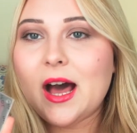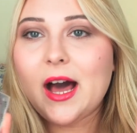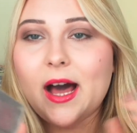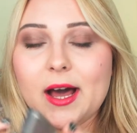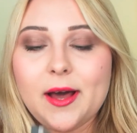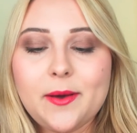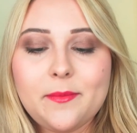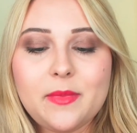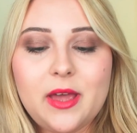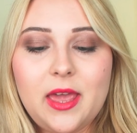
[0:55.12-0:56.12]

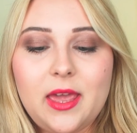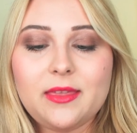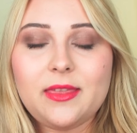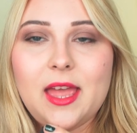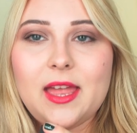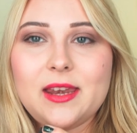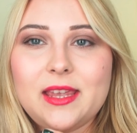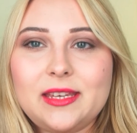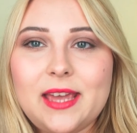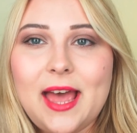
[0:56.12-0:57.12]
And then
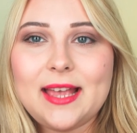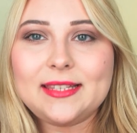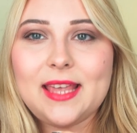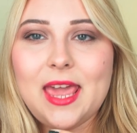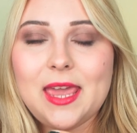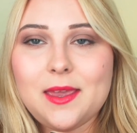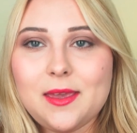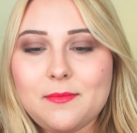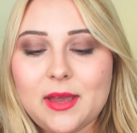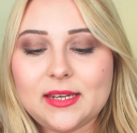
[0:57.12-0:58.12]
it has
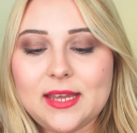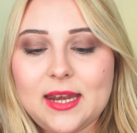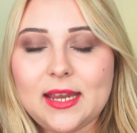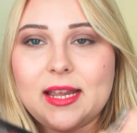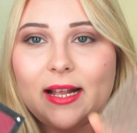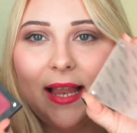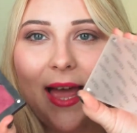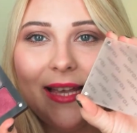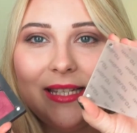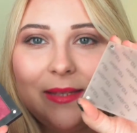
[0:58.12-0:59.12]
a magnetic
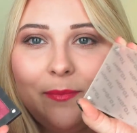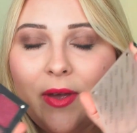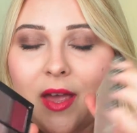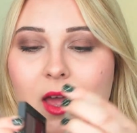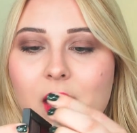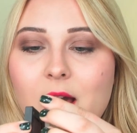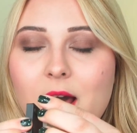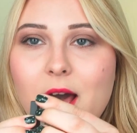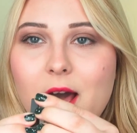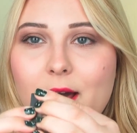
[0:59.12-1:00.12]
clasp,
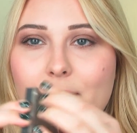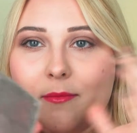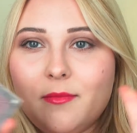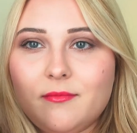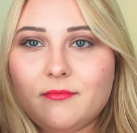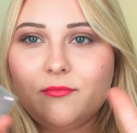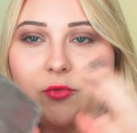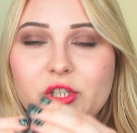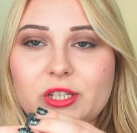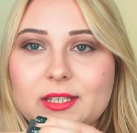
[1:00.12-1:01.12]
which